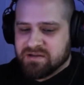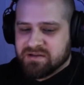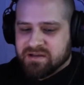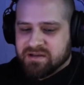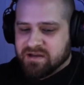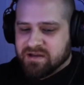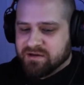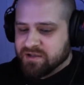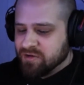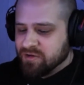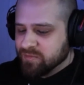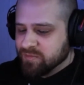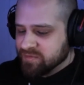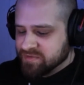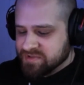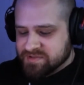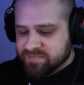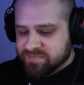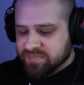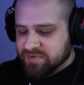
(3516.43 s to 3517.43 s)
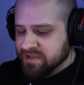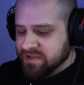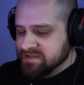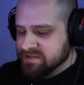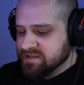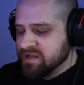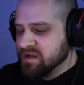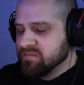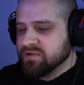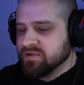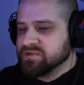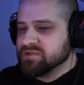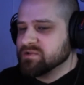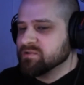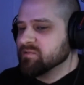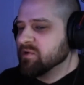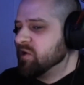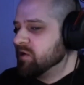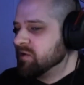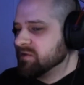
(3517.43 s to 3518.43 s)
I'd go home and just play Diablo 2
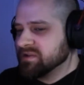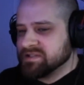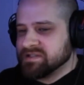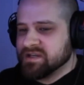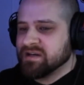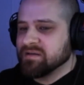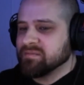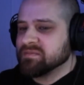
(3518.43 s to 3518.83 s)
all the time.